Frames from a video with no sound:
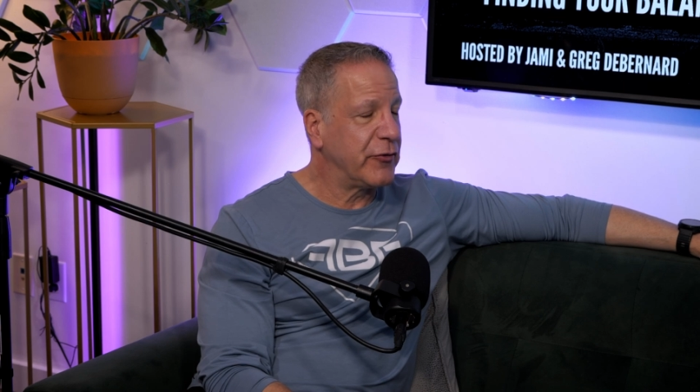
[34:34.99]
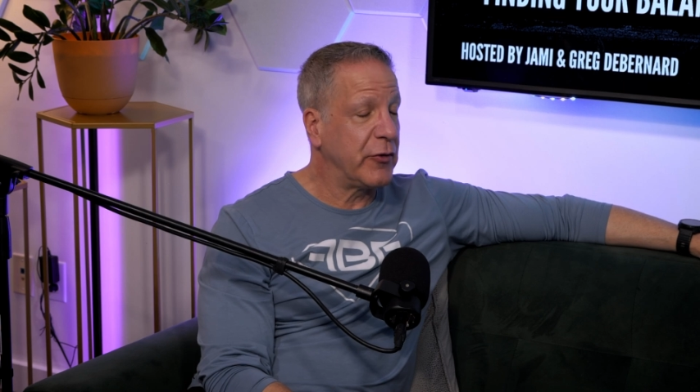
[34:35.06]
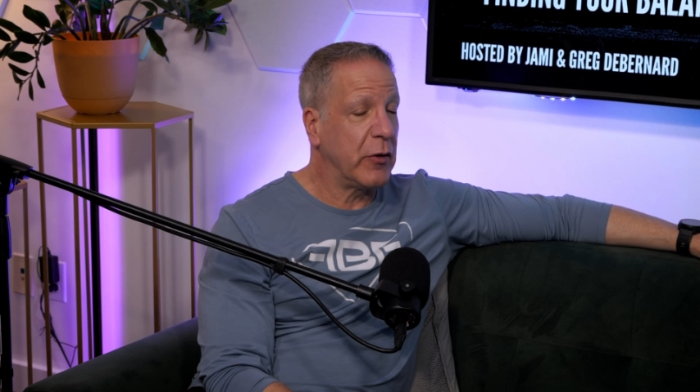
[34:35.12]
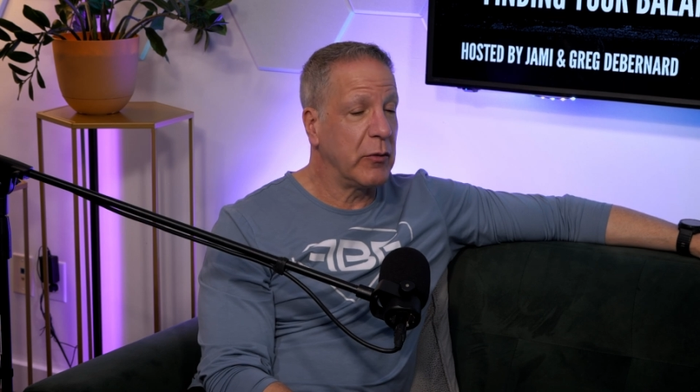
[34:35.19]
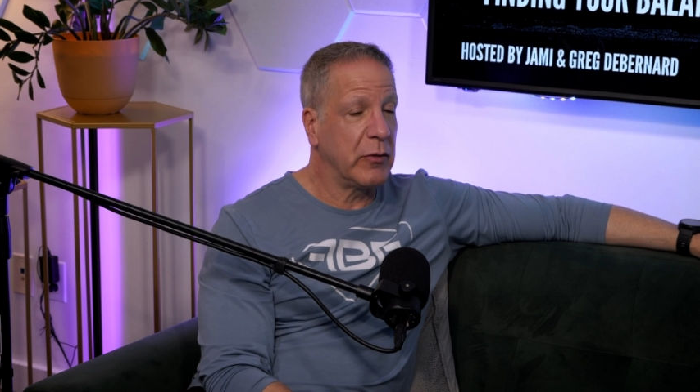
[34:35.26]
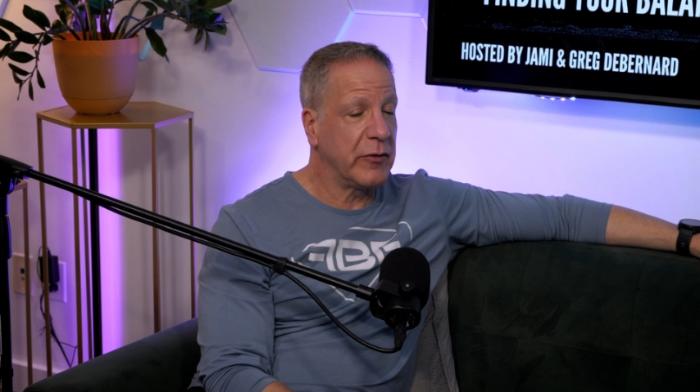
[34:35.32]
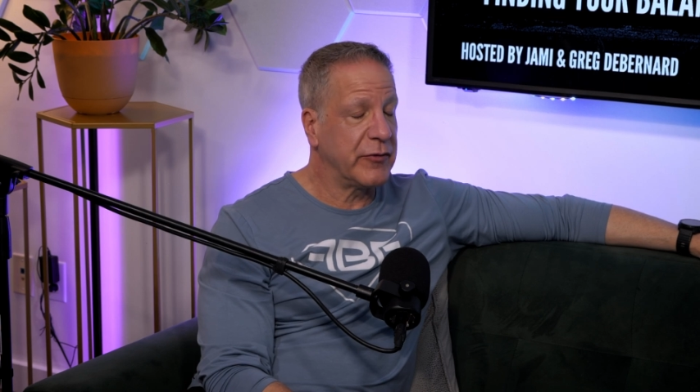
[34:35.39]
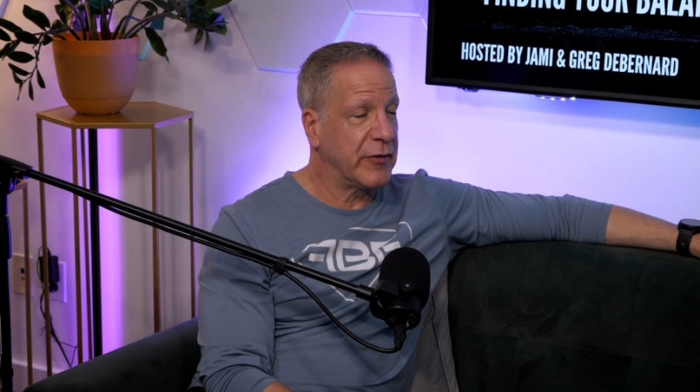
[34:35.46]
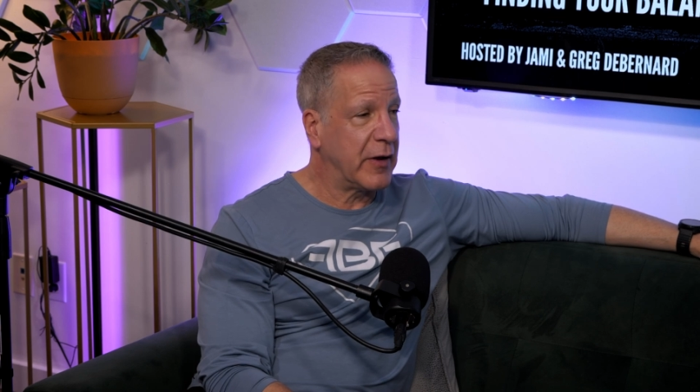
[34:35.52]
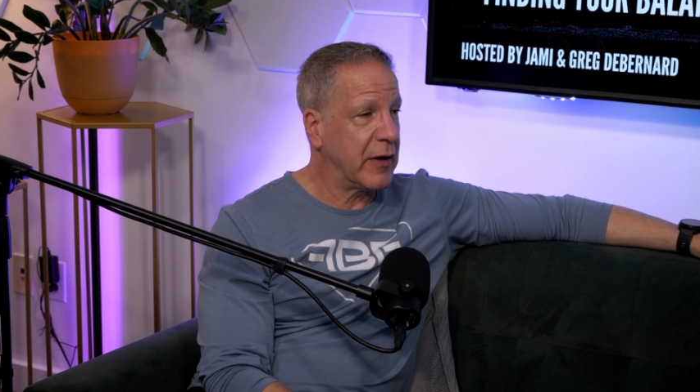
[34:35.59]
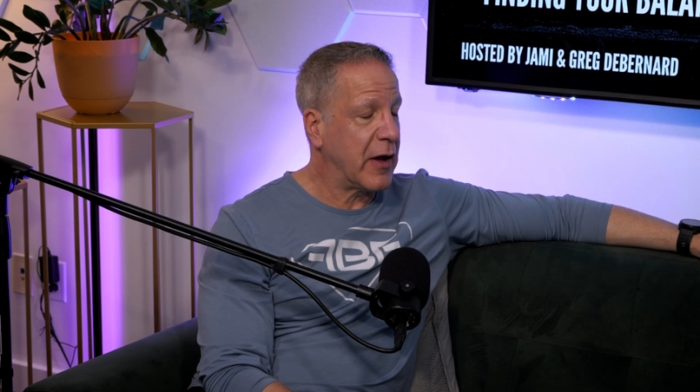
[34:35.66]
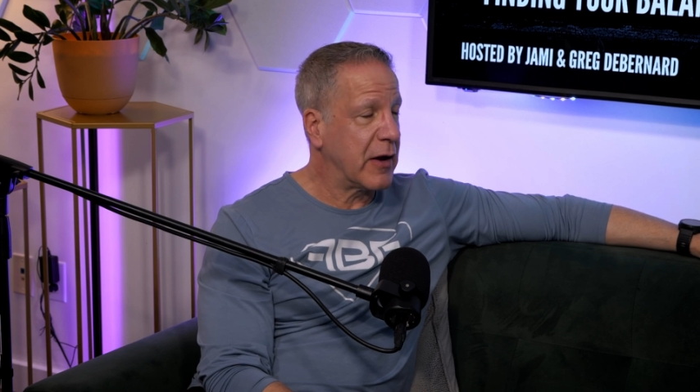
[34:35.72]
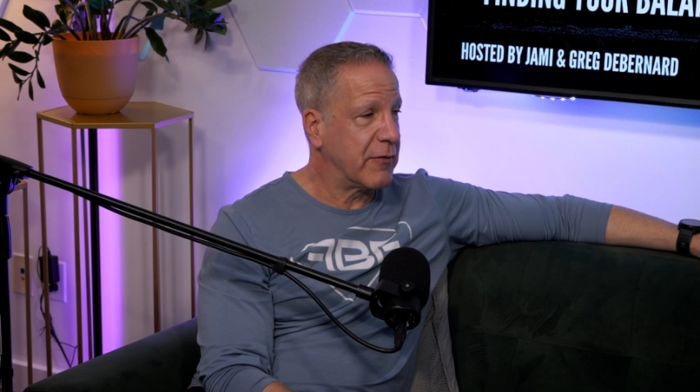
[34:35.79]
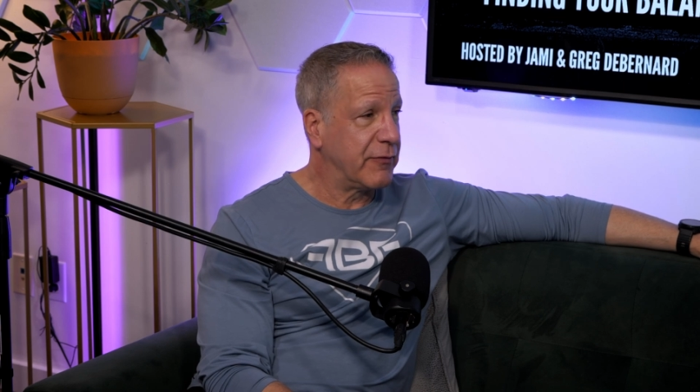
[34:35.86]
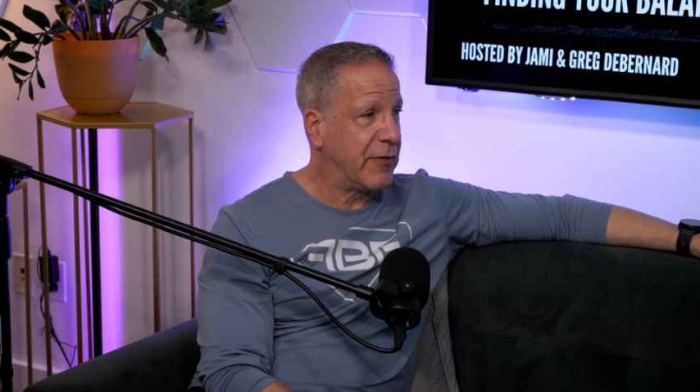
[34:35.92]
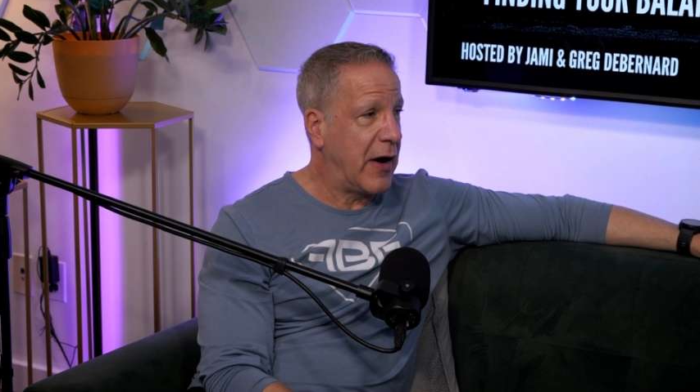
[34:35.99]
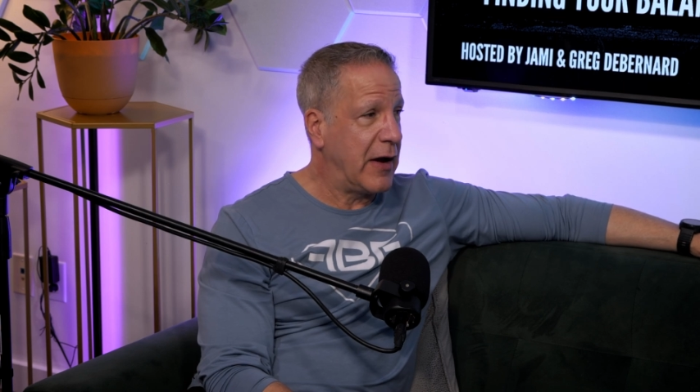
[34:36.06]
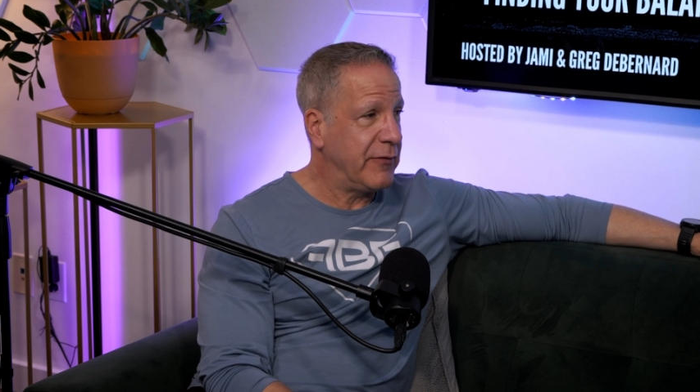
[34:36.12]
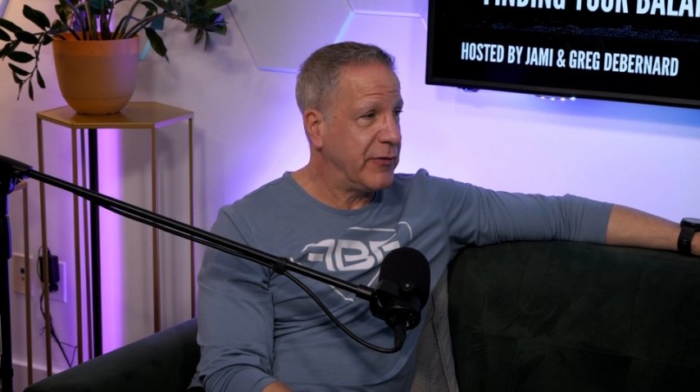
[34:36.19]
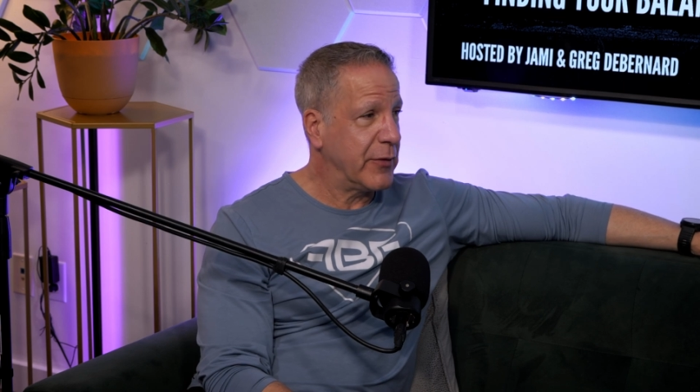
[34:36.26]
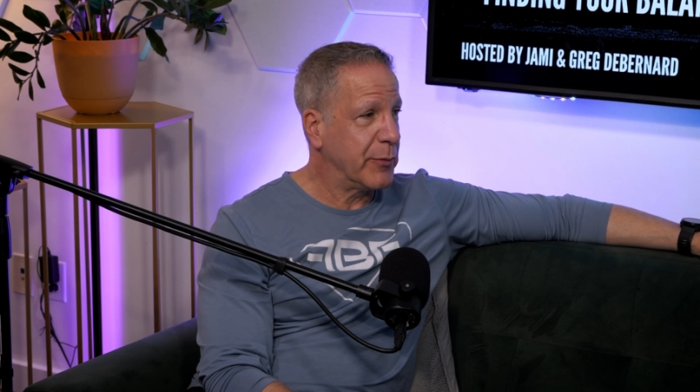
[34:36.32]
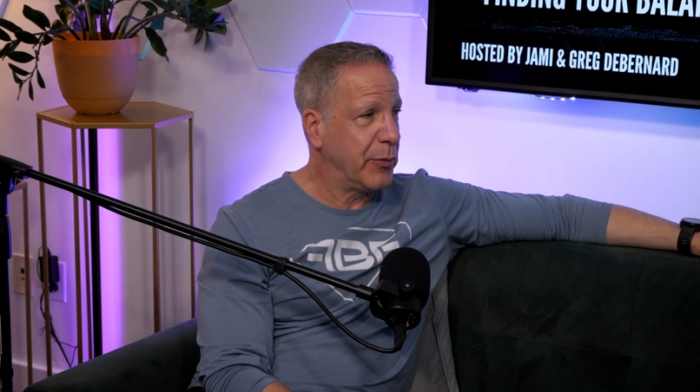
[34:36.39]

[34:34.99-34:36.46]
listen, I got a 5-year